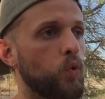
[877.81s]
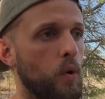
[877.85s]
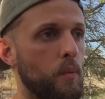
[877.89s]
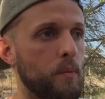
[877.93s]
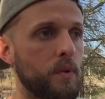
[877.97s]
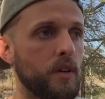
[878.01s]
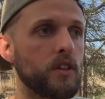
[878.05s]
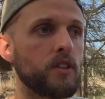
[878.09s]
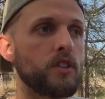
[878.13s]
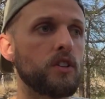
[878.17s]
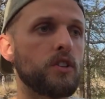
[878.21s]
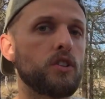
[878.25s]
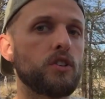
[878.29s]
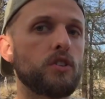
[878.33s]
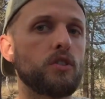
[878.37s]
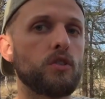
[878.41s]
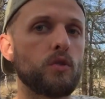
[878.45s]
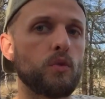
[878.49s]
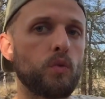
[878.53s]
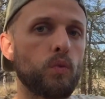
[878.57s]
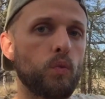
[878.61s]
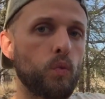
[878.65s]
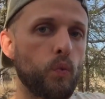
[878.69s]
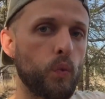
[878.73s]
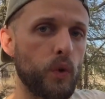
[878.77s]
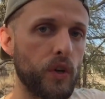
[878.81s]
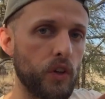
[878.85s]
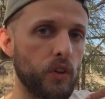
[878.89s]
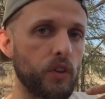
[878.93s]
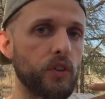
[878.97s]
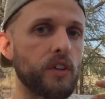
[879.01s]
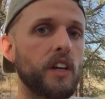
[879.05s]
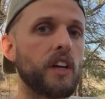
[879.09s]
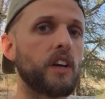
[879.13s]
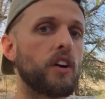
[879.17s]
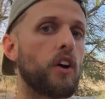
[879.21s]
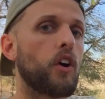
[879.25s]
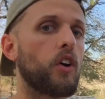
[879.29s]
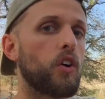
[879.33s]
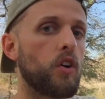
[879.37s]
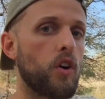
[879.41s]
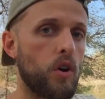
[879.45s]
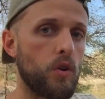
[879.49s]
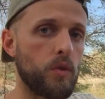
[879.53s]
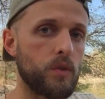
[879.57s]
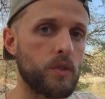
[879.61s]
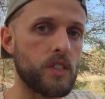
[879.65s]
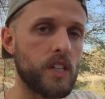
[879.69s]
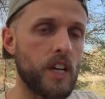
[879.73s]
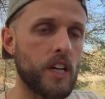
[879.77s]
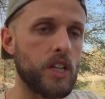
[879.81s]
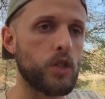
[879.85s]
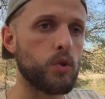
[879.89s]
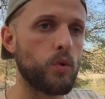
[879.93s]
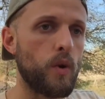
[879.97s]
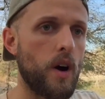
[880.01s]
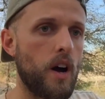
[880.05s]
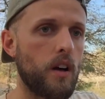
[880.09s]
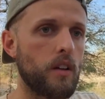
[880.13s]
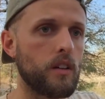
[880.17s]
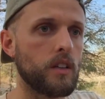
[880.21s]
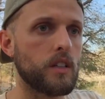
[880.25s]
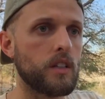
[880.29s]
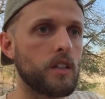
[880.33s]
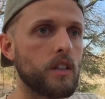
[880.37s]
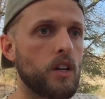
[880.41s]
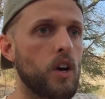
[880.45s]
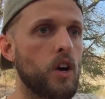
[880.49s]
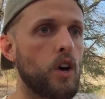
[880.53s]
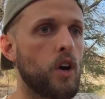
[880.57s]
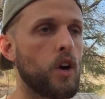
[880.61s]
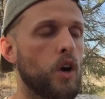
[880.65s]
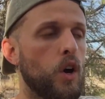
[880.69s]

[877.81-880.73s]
woman wielding her own sexuality,